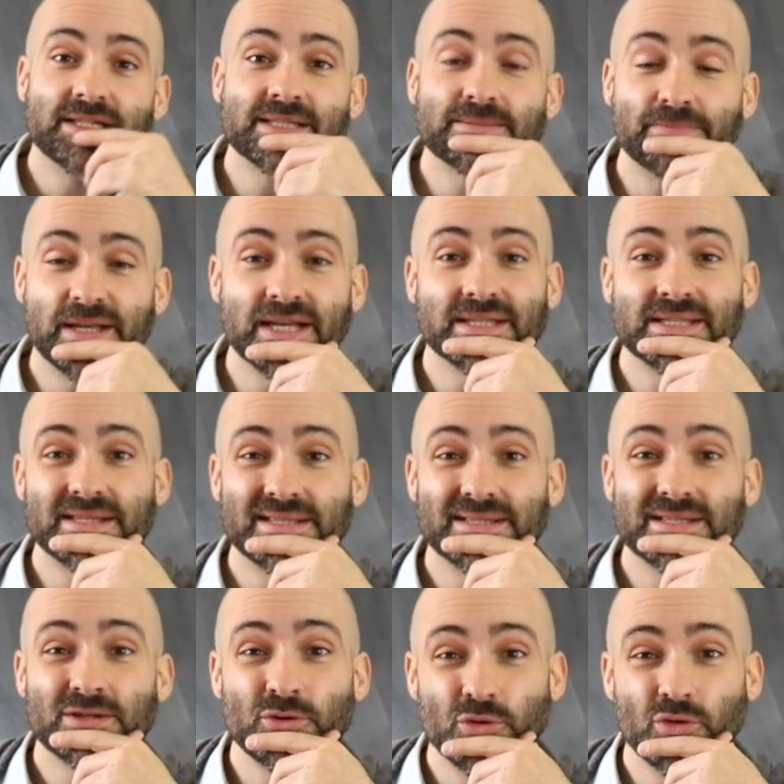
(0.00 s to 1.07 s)
just because
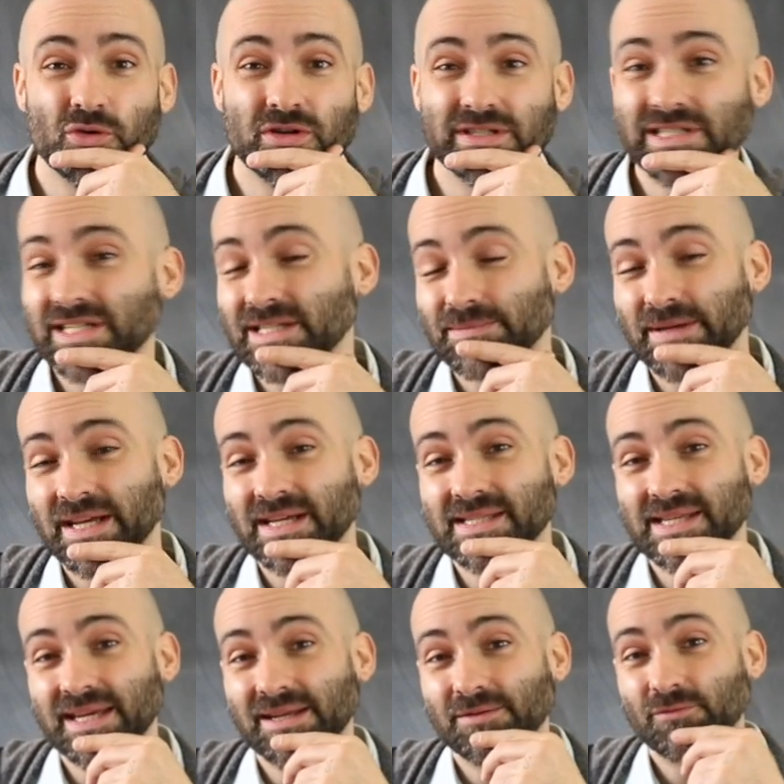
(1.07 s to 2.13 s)
it's cool and just
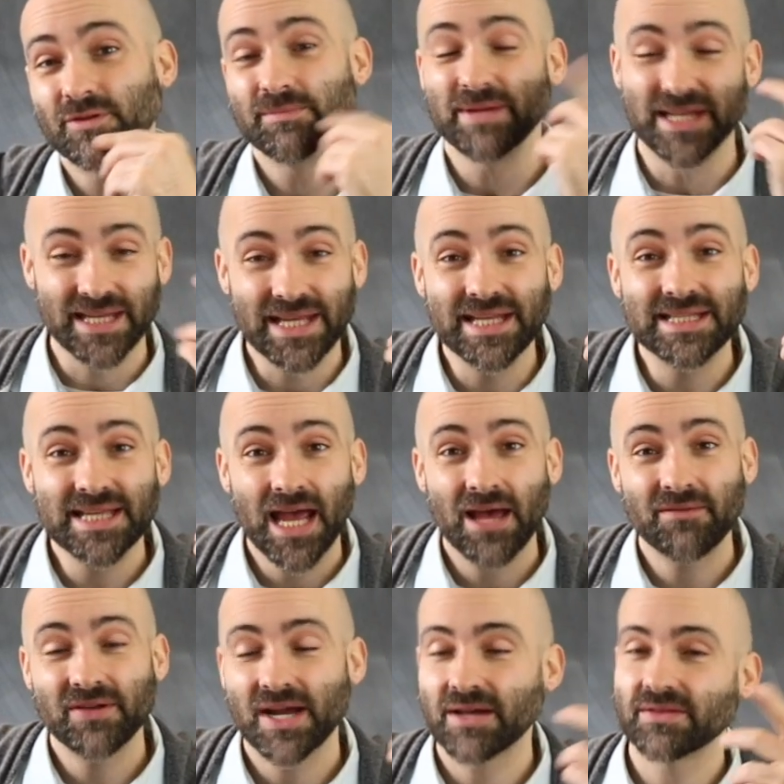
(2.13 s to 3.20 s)
because it would be neat to
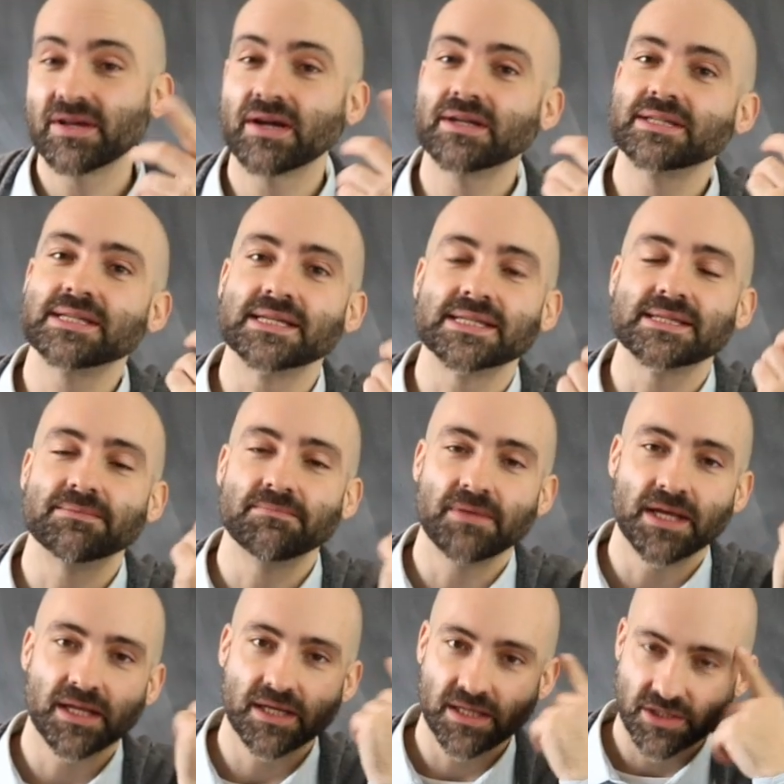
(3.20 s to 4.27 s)
have it out there, doesn't
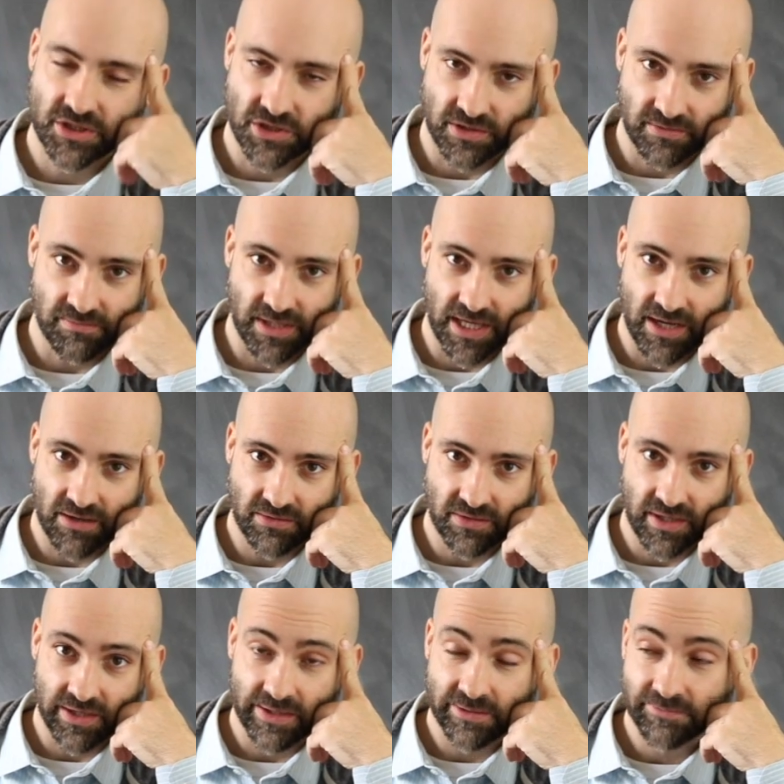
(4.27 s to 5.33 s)
mean it should be out
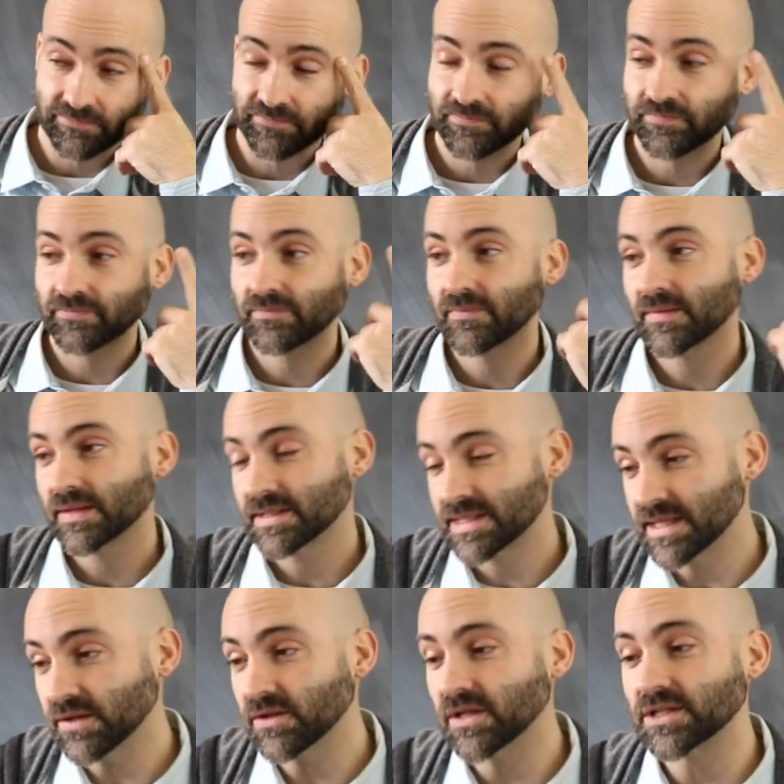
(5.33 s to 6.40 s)
there.
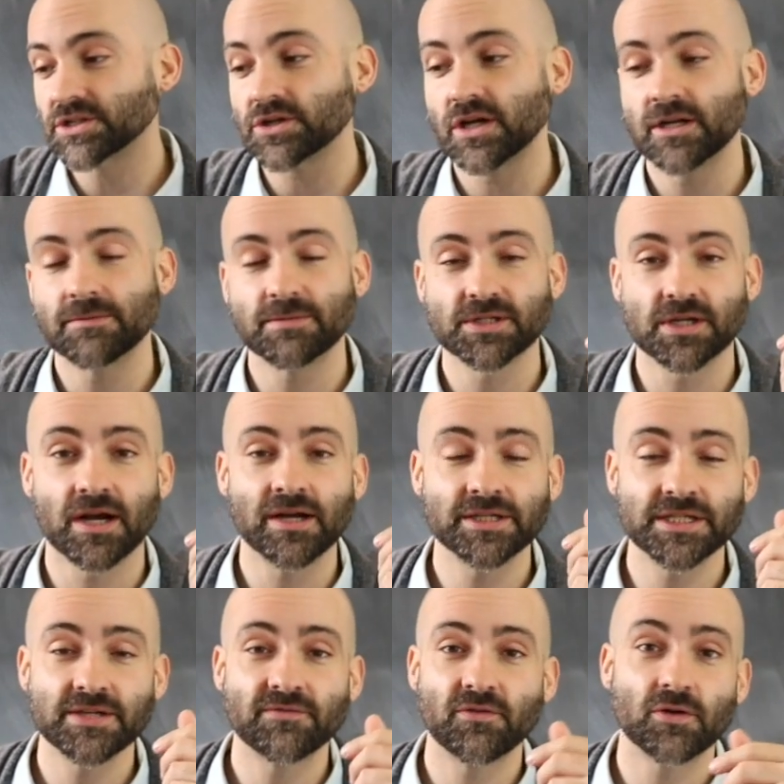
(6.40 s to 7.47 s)
Still, astronomers are
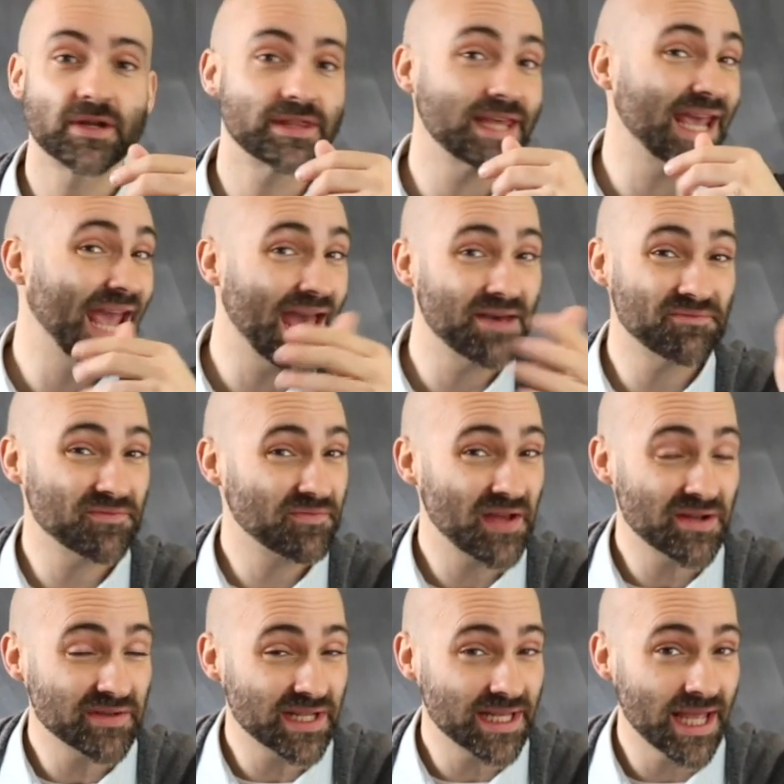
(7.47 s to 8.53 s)
hunting for it. They haven't
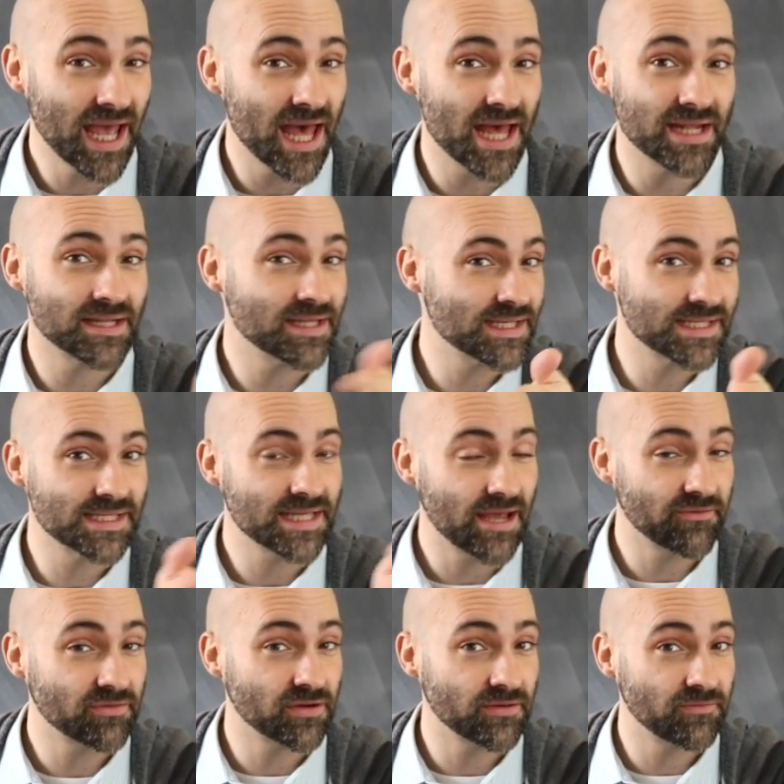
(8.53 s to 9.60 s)
found it yet, and this is
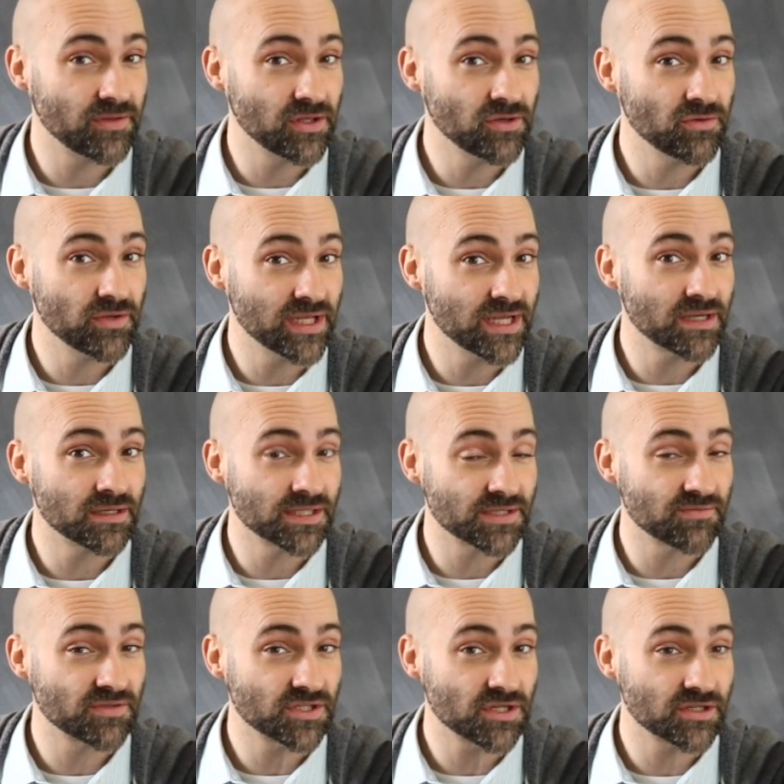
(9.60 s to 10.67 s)
after a few years
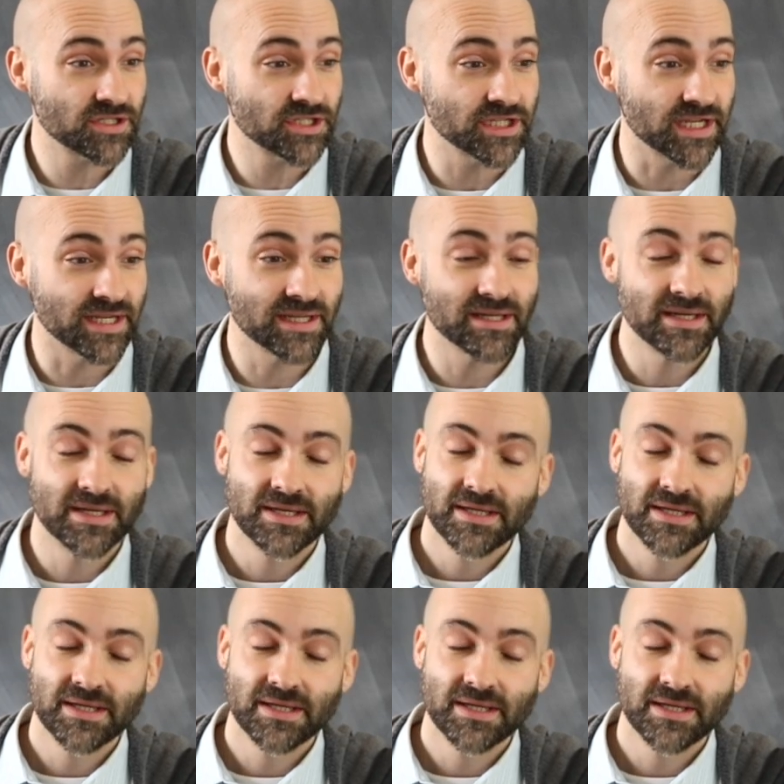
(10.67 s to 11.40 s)
of searching.